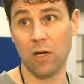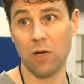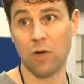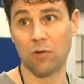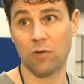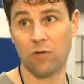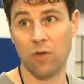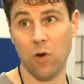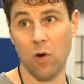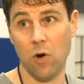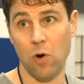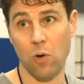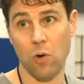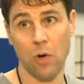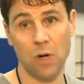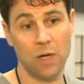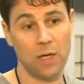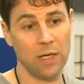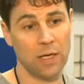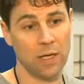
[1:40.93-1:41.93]
So
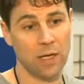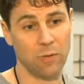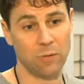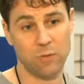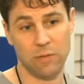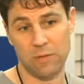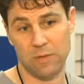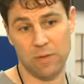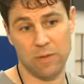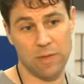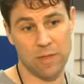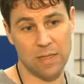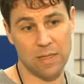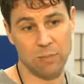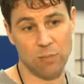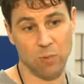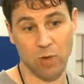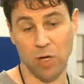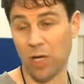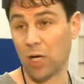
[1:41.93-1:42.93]

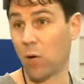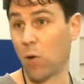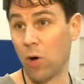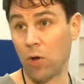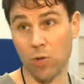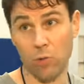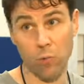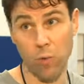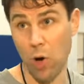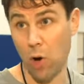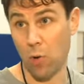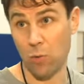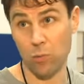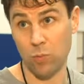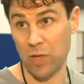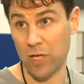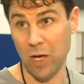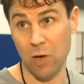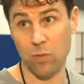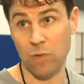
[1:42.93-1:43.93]
we're going to go on the road.
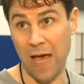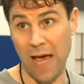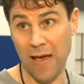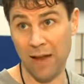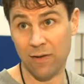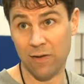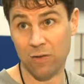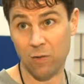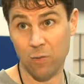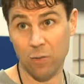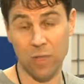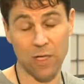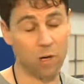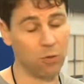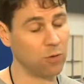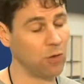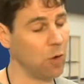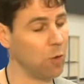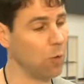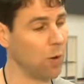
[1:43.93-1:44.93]
We know that. We
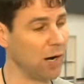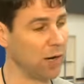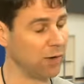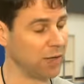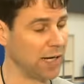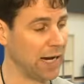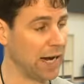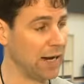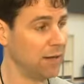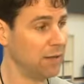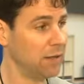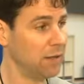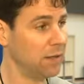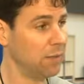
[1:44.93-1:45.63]
don't know where yet.